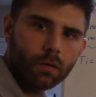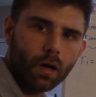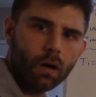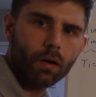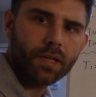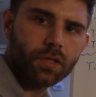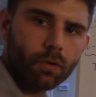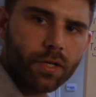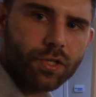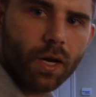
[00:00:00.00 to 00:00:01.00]
Oh, that's a
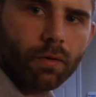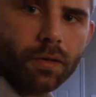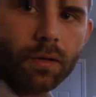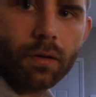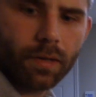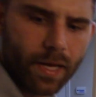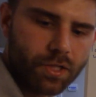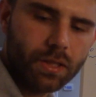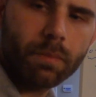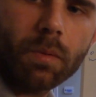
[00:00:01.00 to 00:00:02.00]
great shot right there. Actually, let me